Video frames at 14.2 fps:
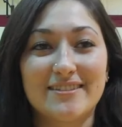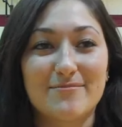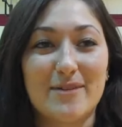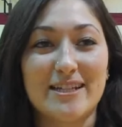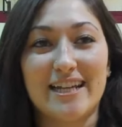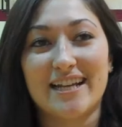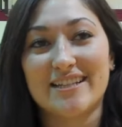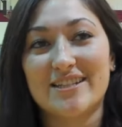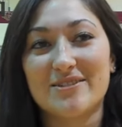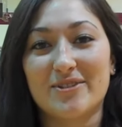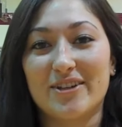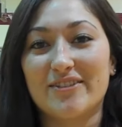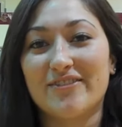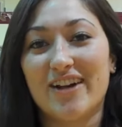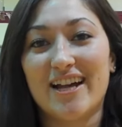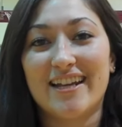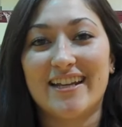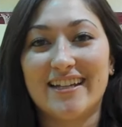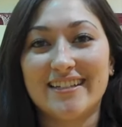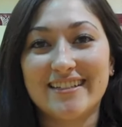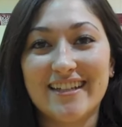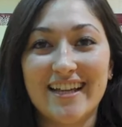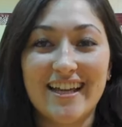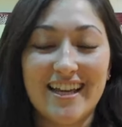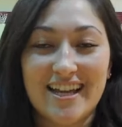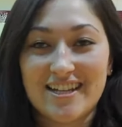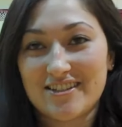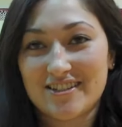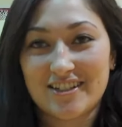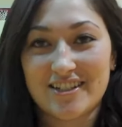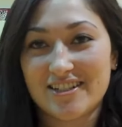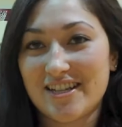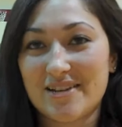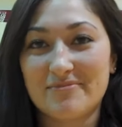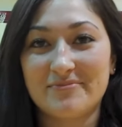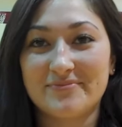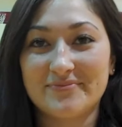my dance is really fun, and it's just a good time.